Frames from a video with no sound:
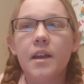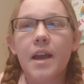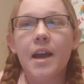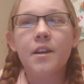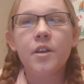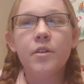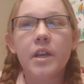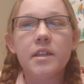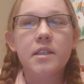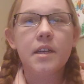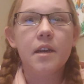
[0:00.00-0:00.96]
How do you
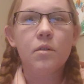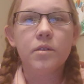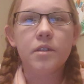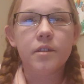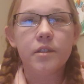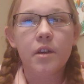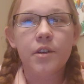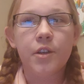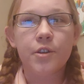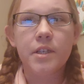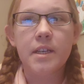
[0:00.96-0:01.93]
get stakeholders
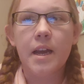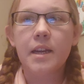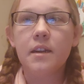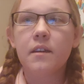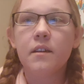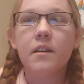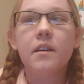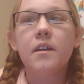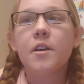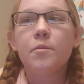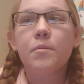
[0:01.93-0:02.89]
on your side?
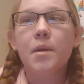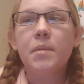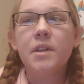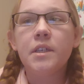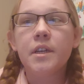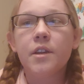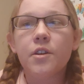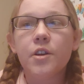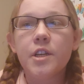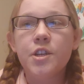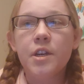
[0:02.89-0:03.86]
By building a
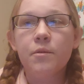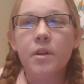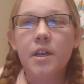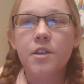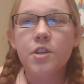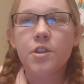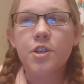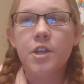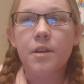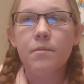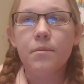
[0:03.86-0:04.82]
nourishing
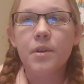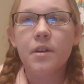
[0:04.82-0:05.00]
relationship,